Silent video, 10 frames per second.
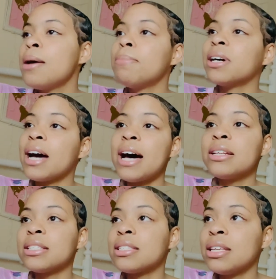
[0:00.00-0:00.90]
But God
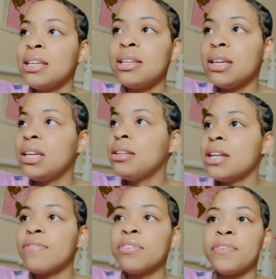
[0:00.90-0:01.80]
is, he
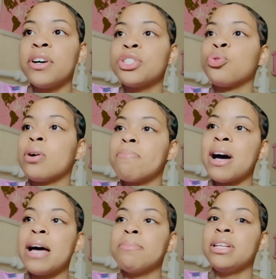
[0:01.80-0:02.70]
never failed to
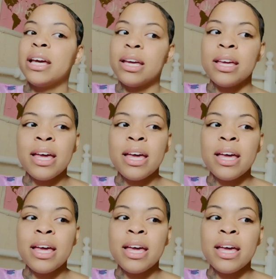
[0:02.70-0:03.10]
remind me that